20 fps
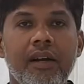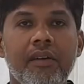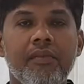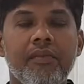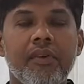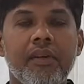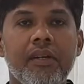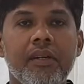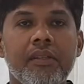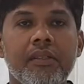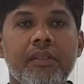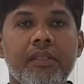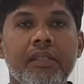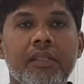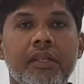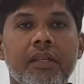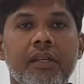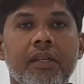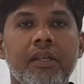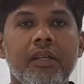friends,
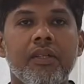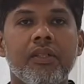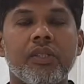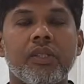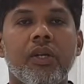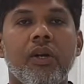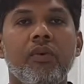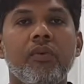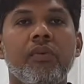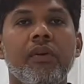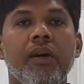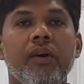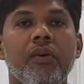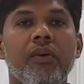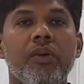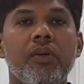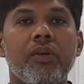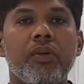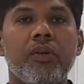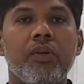so now we are
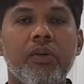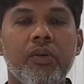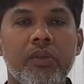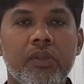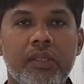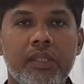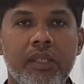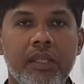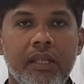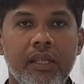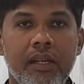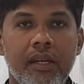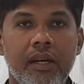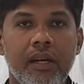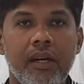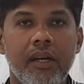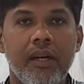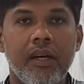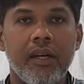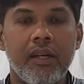going to see
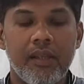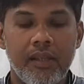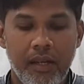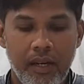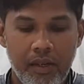the